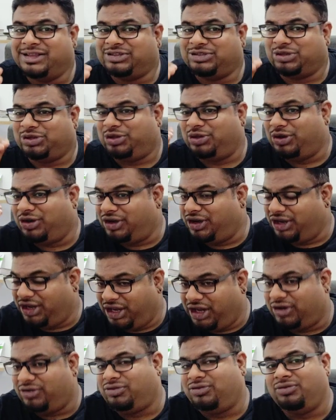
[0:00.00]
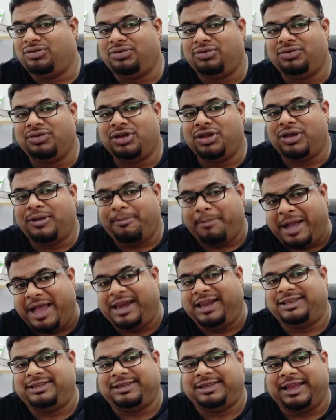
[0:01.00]
so you'll need to
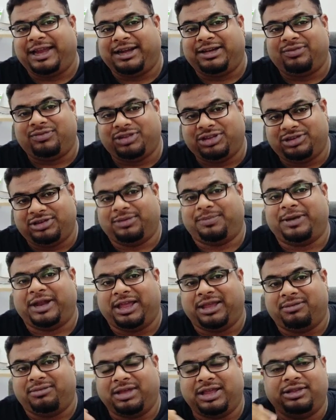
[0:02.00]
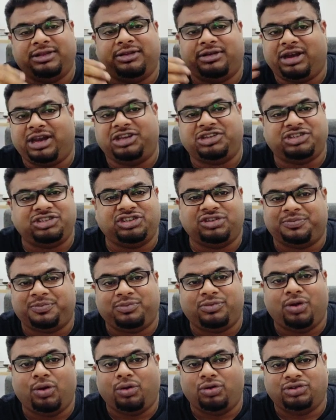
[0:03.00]
manage that with the supplier, and the
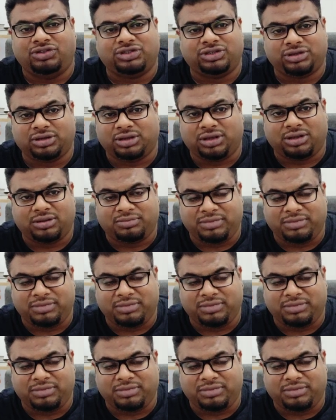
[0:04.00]
relationship goes